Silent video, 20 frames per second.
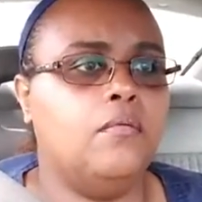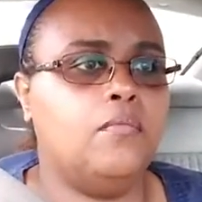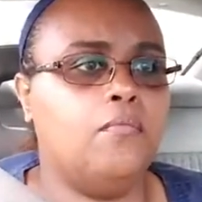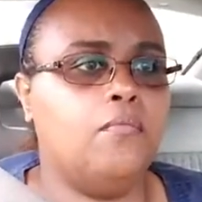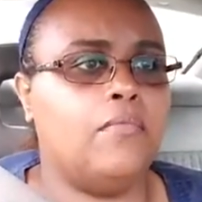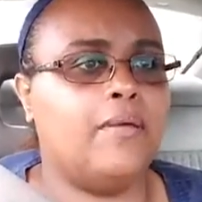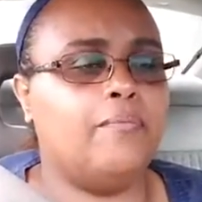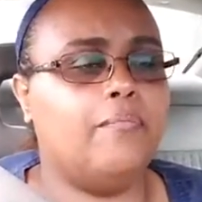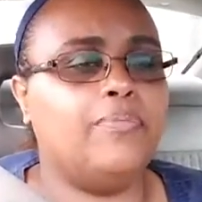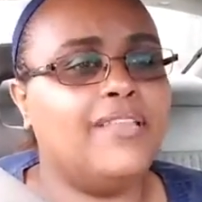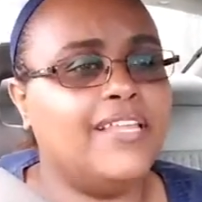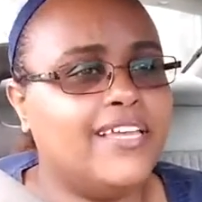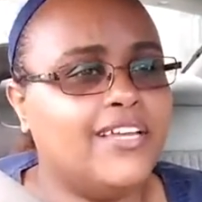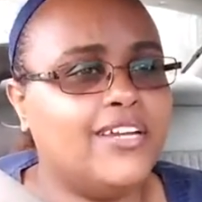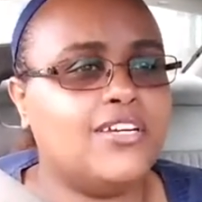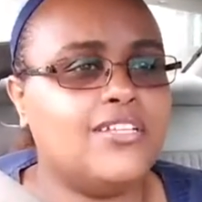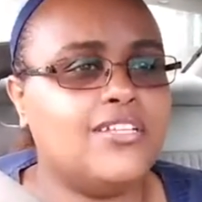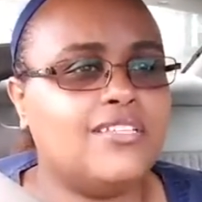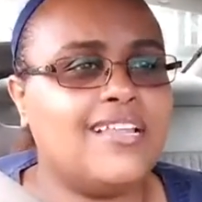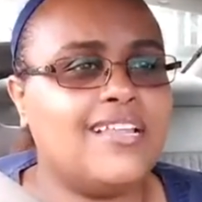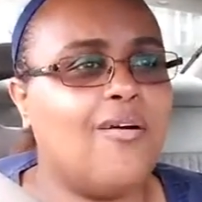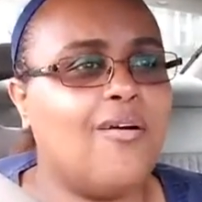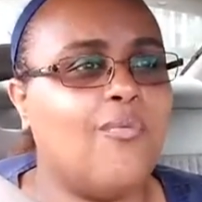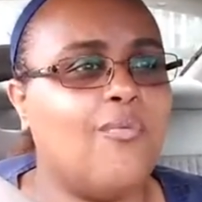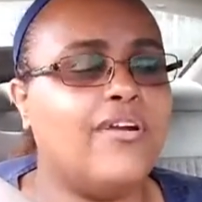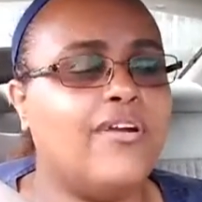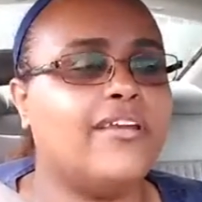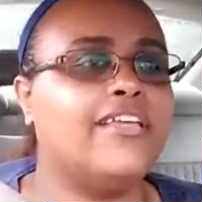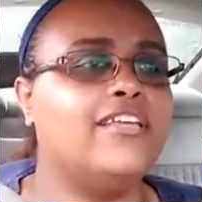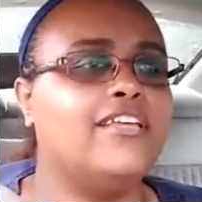my blinker's not
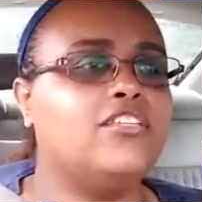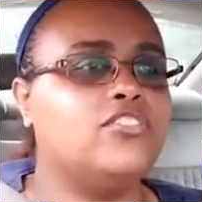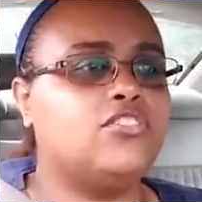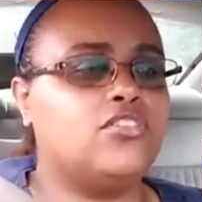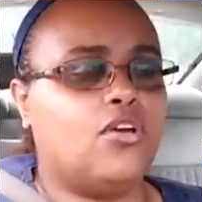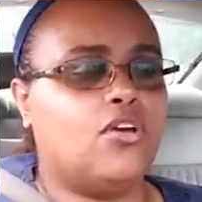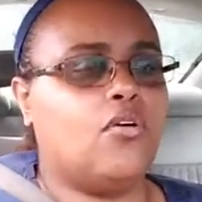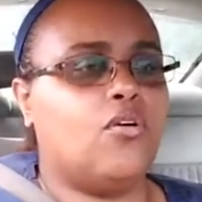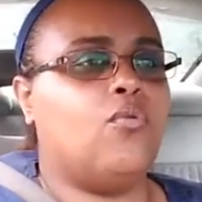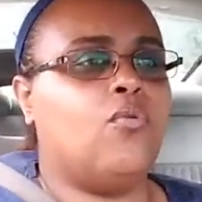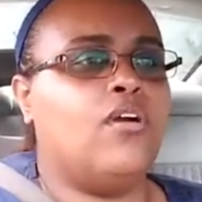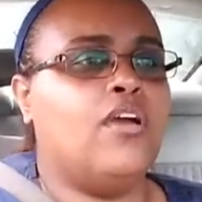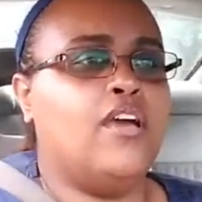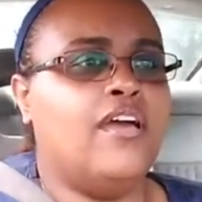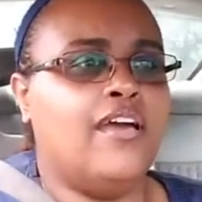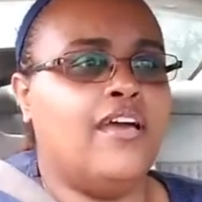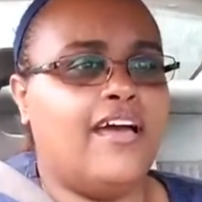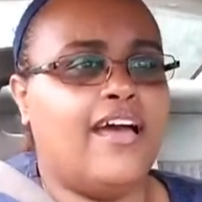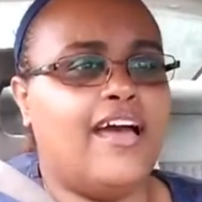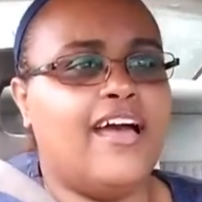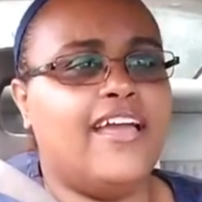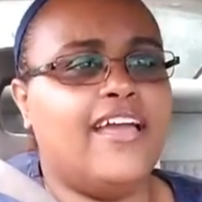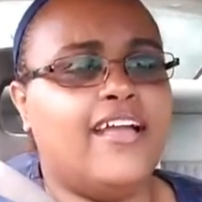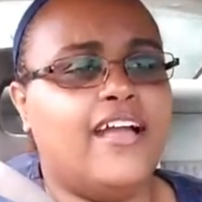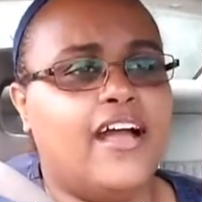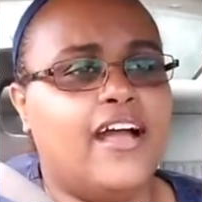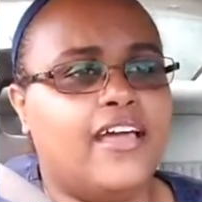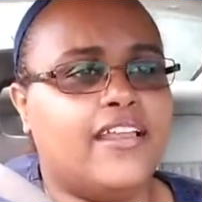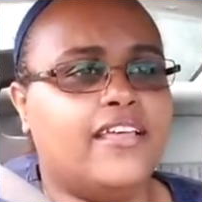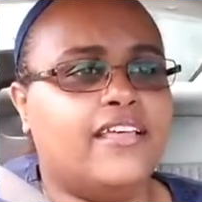working, so I
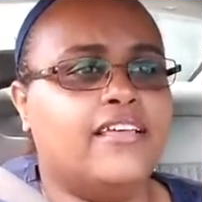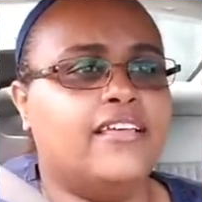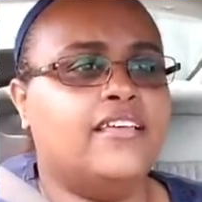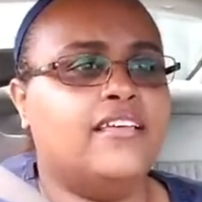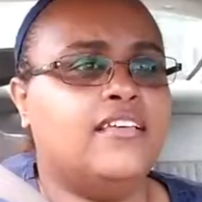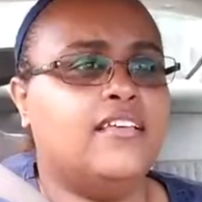gotta